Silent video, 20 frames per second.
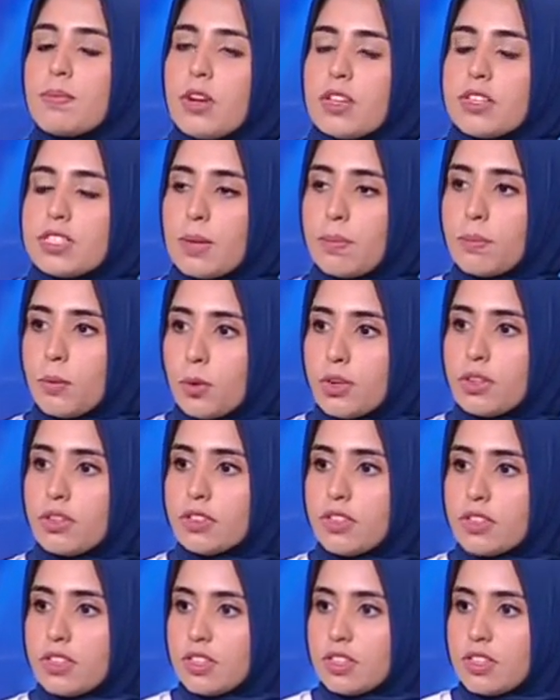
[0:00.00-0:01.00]

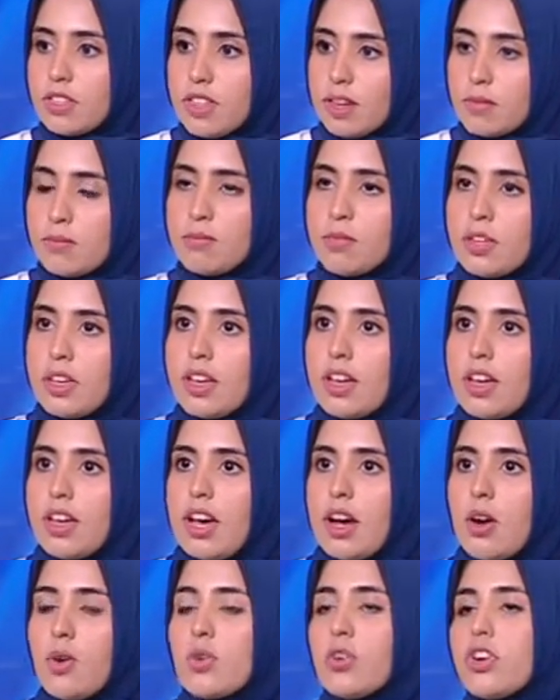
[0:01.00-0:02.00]
support them
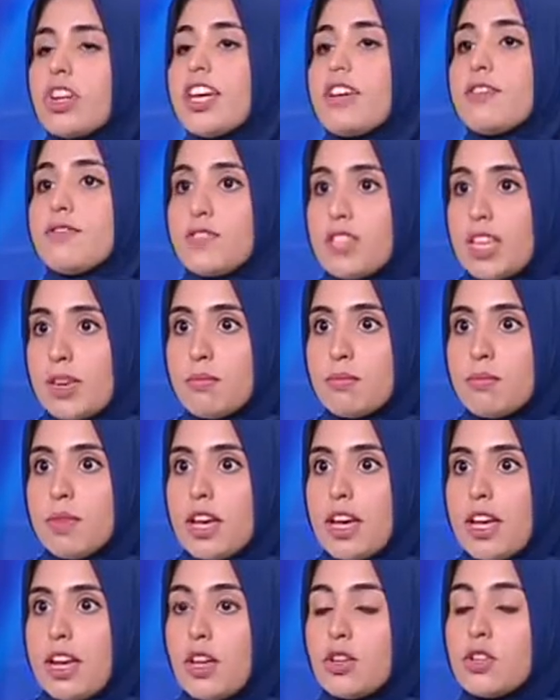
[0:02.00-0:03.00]
or give them
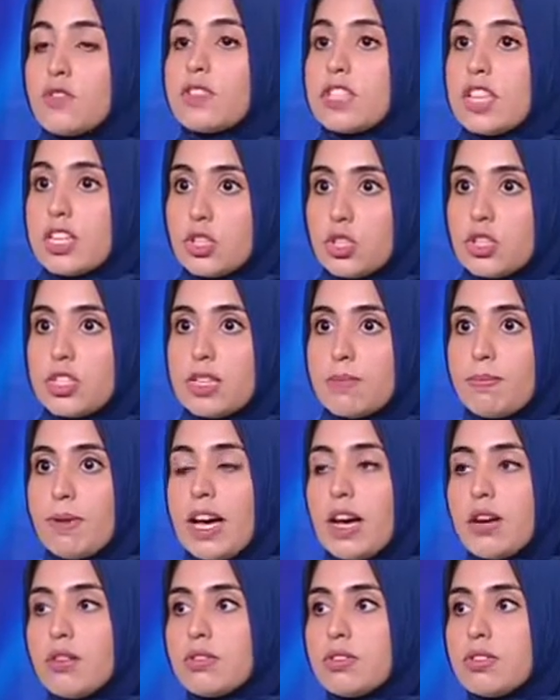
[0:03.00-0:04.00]
a lot of sessions
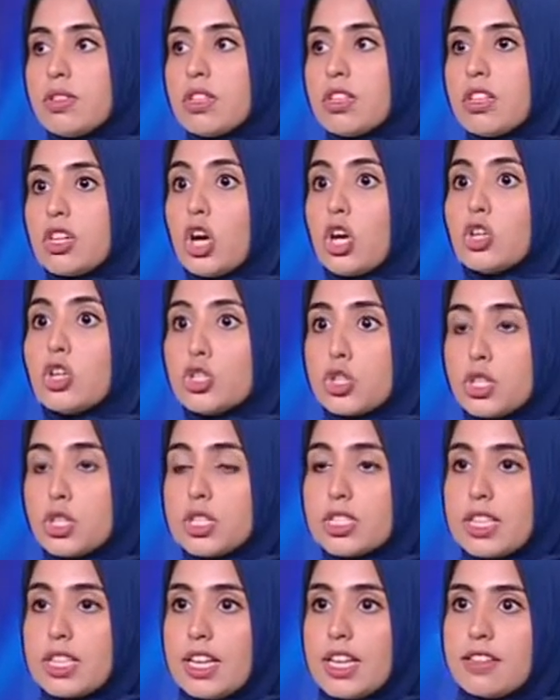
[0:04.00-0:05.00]
about
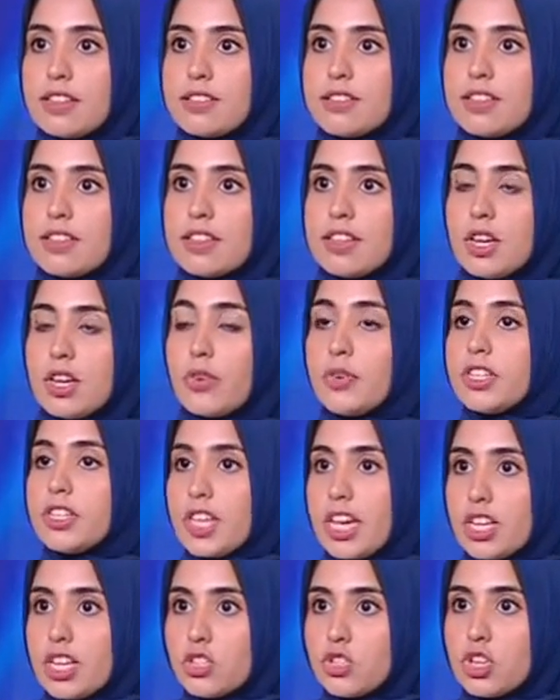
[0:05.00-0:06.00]
cultures and
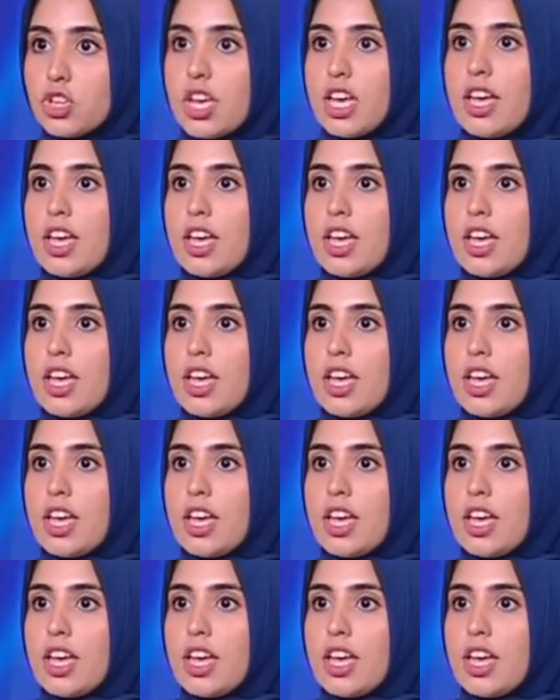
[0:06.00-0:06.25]
heritage,